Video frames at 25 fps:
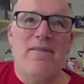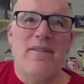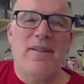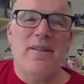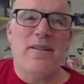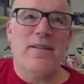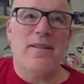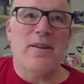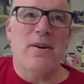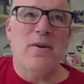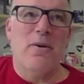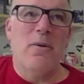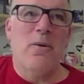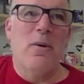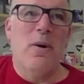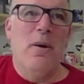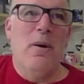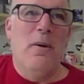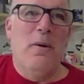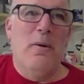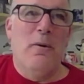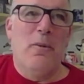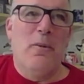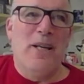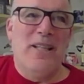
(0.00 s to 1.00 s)
And so
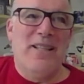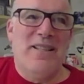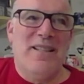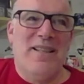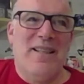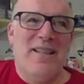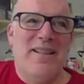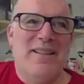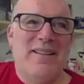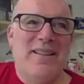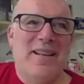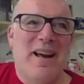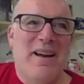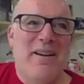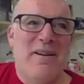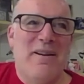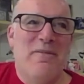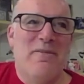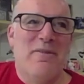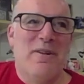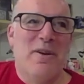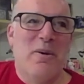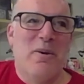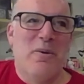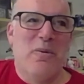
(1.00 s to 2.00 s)
we did kind of,
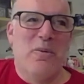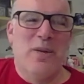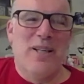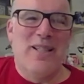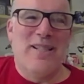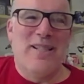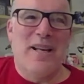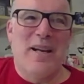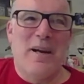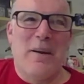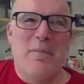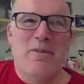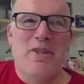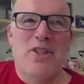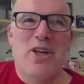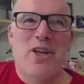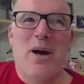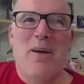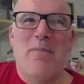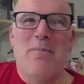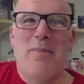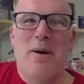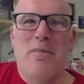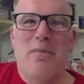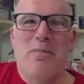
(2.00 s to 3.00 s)
reset up
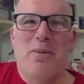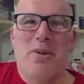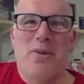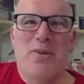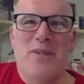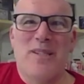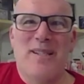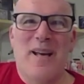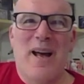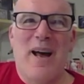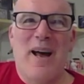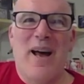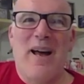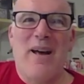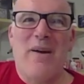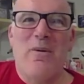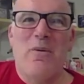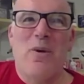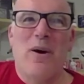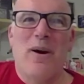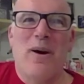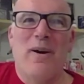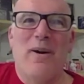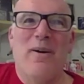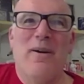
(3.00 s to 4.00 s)
shop on Blue Sky
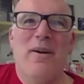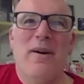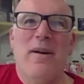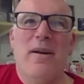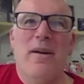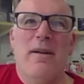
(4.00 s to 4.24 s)
where